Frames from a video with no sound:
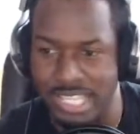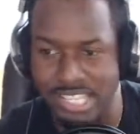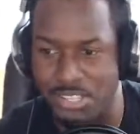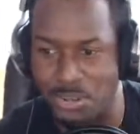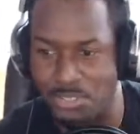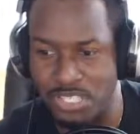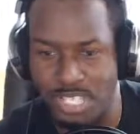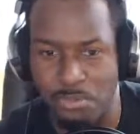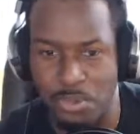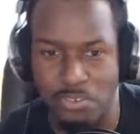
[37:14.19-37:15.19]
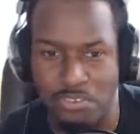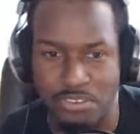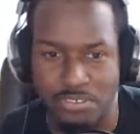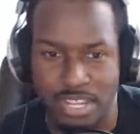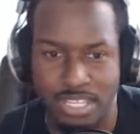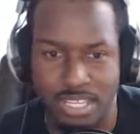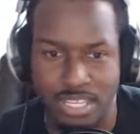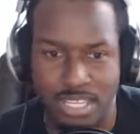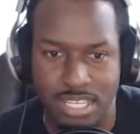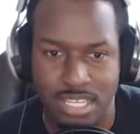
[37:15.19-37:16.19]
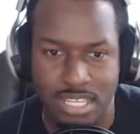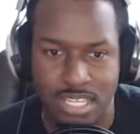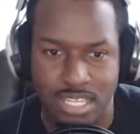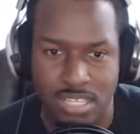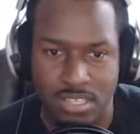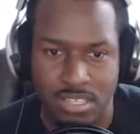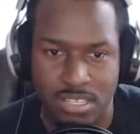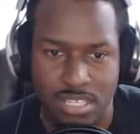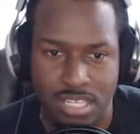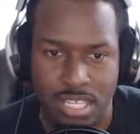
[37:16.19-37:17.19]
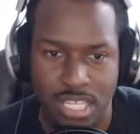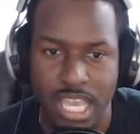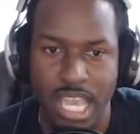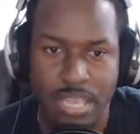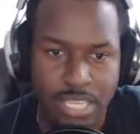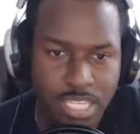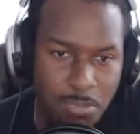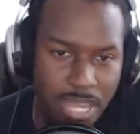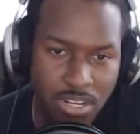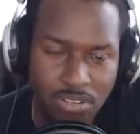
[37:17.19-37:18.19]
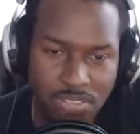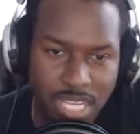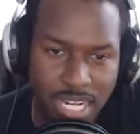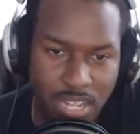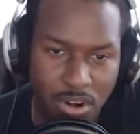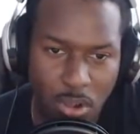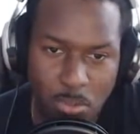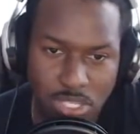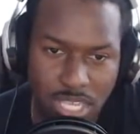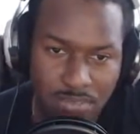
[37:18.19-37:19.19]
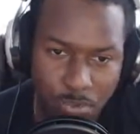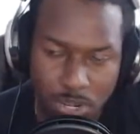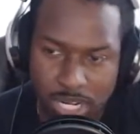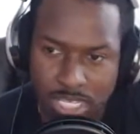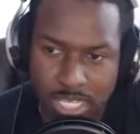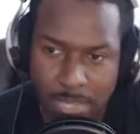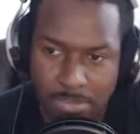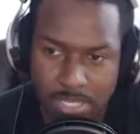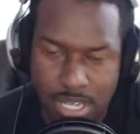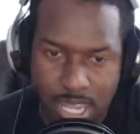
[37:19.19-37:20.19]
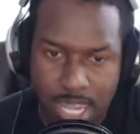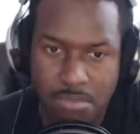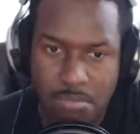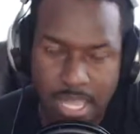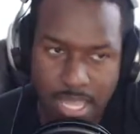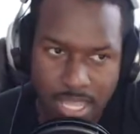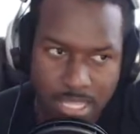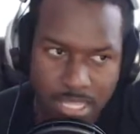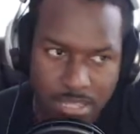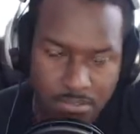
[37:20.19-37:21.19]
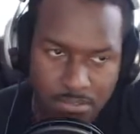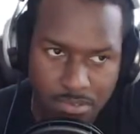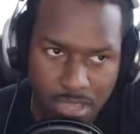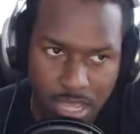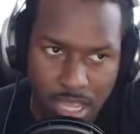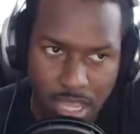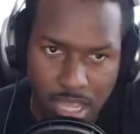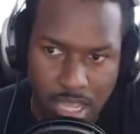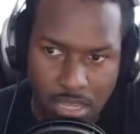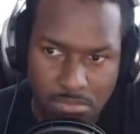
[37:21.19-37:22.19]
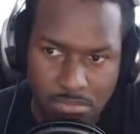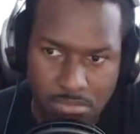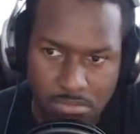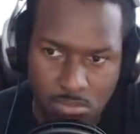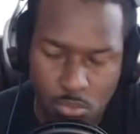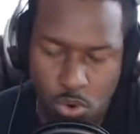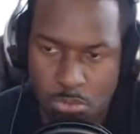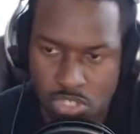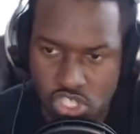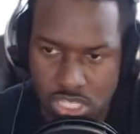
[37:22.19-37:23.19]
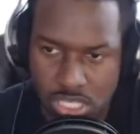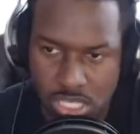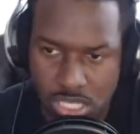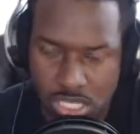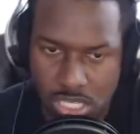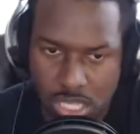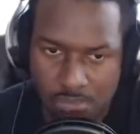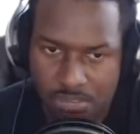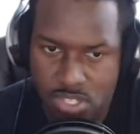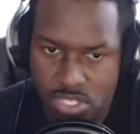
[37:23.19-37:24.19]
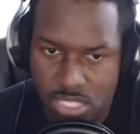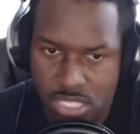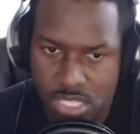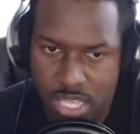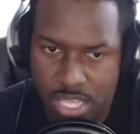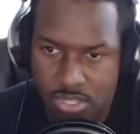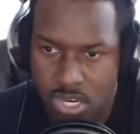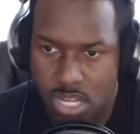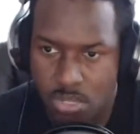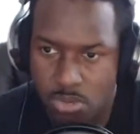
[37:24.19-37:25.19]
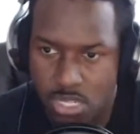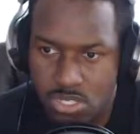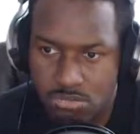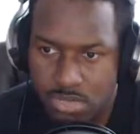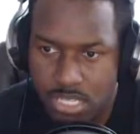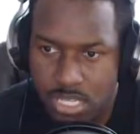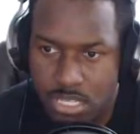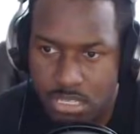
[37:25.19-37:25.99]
That's golden. That'll be over right there. Yeah. Spidey could have taken out almost everyone except Iron Man, War Machine, Vision, and Scarlet Witch. That's it.